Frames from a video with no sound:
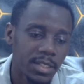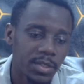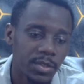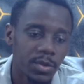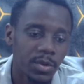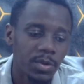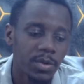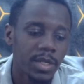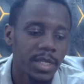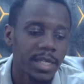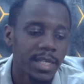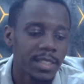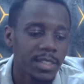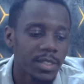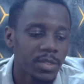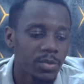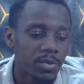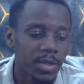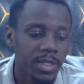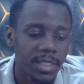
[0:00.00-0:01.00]
You know, he
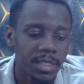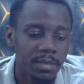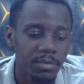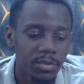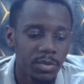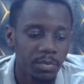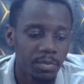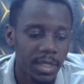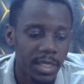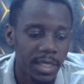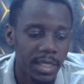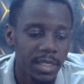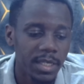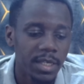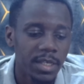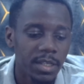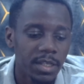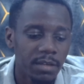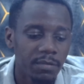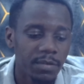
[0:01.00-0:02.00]
doesn't want them to play
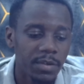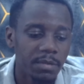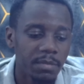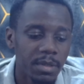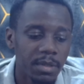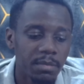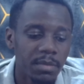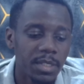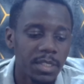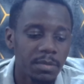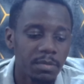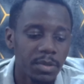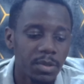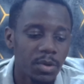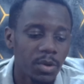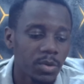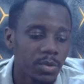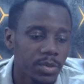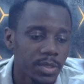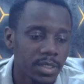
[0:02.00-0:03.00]
very many minutes
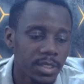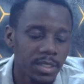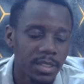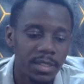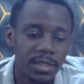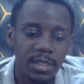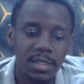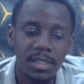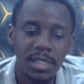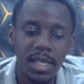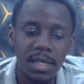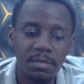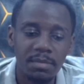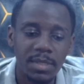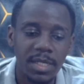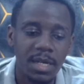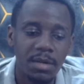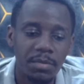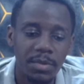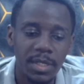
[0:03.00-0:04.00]
because these games
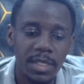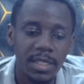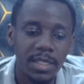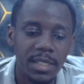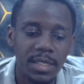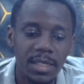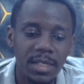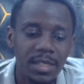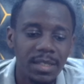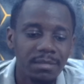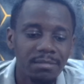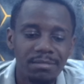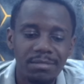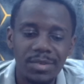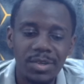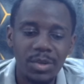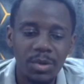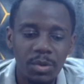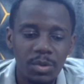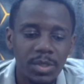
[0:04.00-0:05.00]
are really
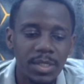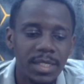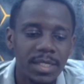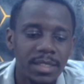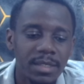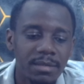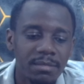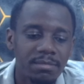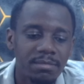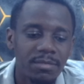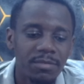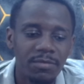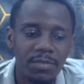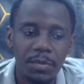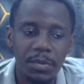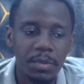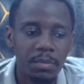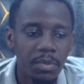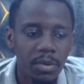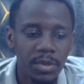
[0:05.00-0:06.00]
not
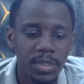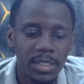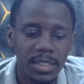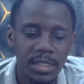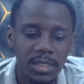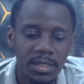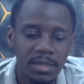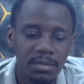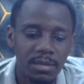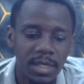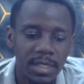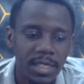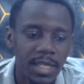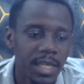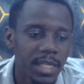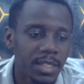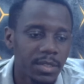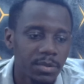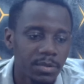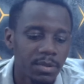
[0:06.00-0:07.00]
very important. I
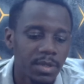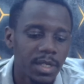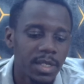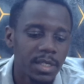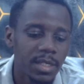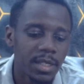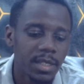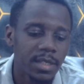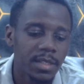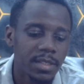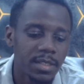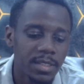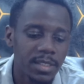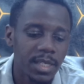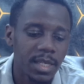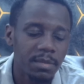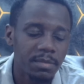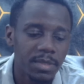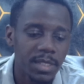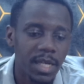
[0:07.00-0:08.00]
tell you, these
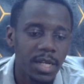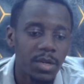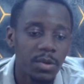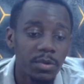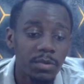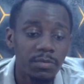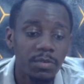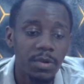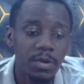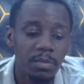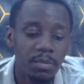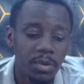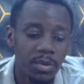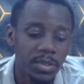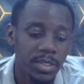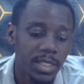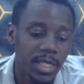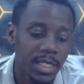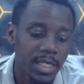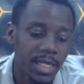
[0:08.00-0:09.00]
games are not very
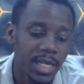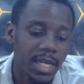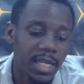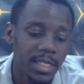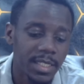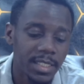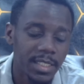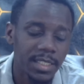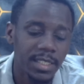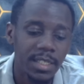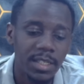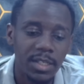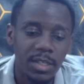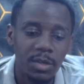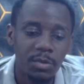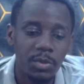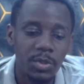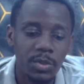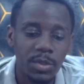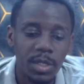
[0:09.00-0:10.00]
important and
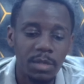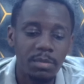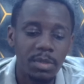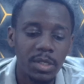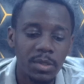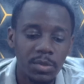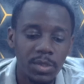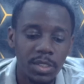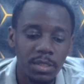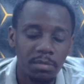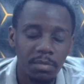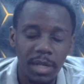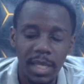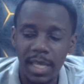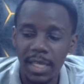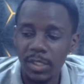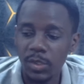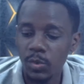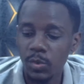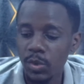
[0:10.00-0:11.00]
we shouldn't be losing players.